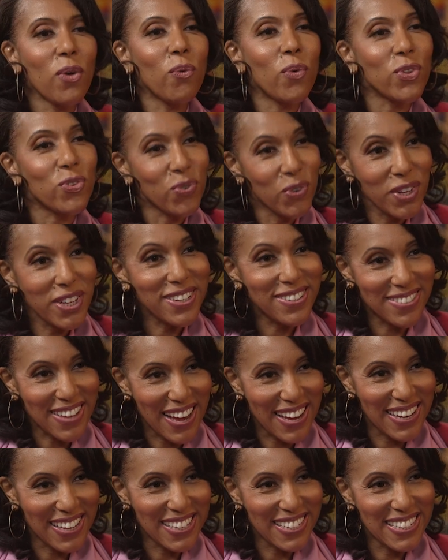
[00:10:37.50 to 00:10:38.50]
What's really
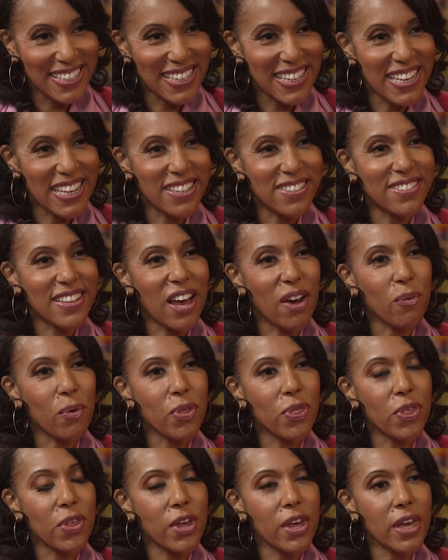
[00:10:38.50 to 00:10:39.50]
exciting is that
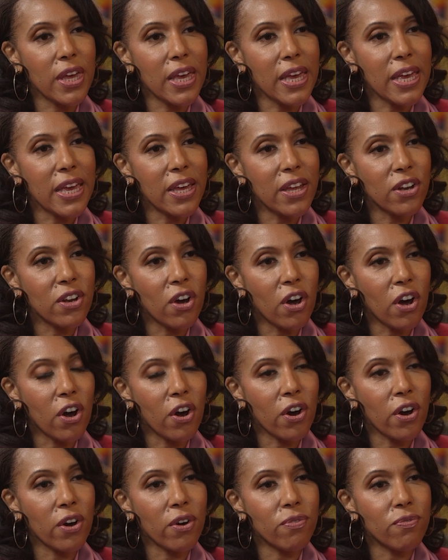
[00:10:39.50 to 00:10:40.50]
within
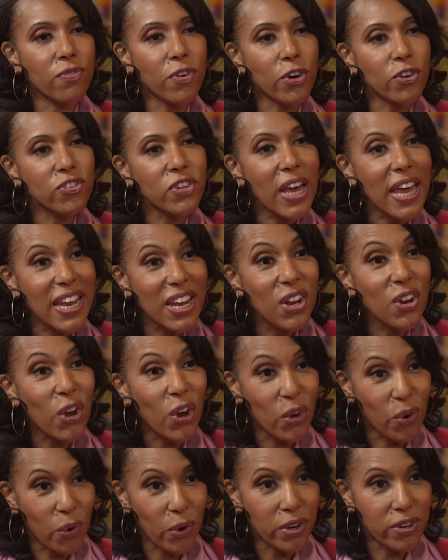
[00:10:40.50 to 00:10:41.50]
our first
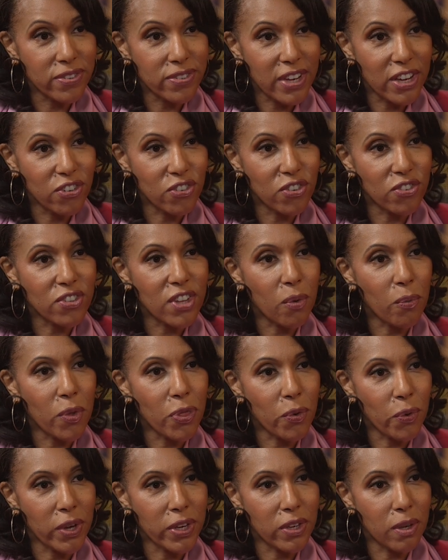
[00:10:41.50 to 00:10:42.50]
89 organizations that went
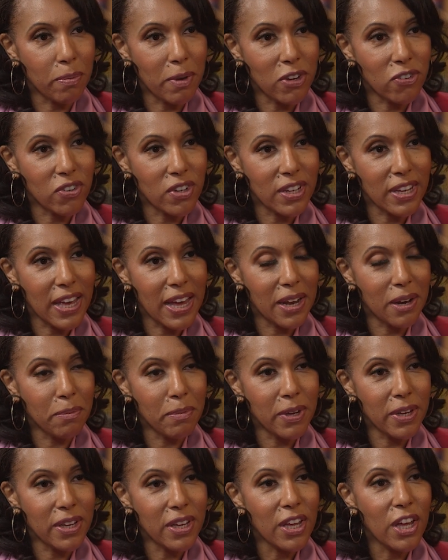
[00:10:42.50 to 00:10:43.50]
through our incubation
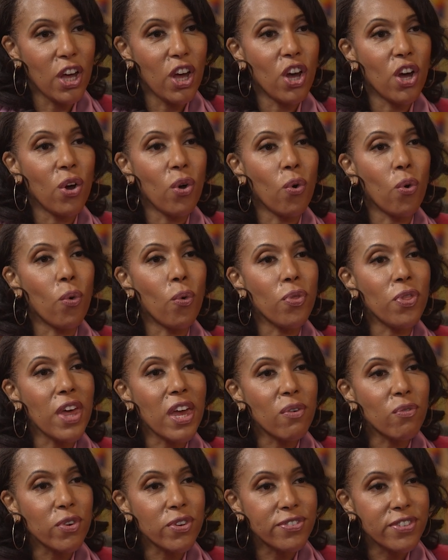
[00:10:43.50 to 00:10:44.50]
academy, they
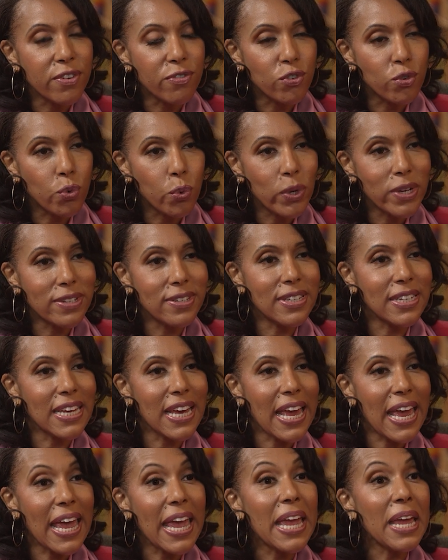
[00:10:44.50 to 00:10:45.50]
have received
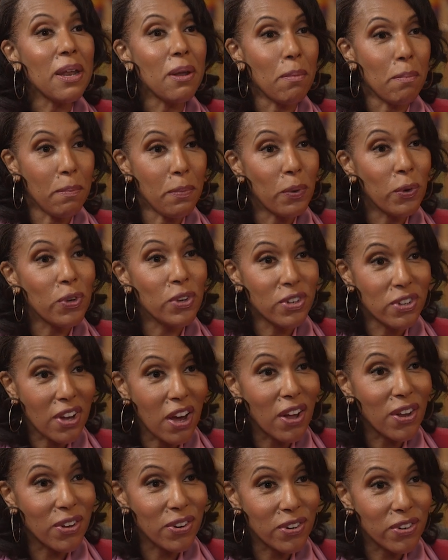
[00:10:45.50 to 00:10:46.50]
$28 million
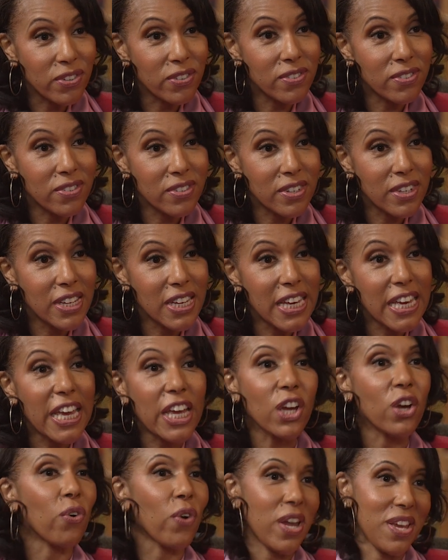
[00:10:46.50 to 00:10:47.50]

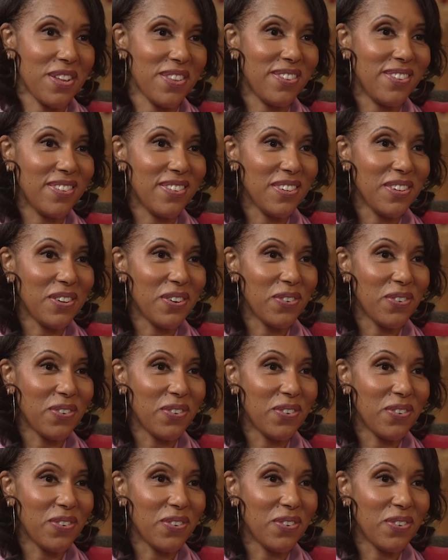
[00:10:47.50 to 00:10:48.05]
in grants.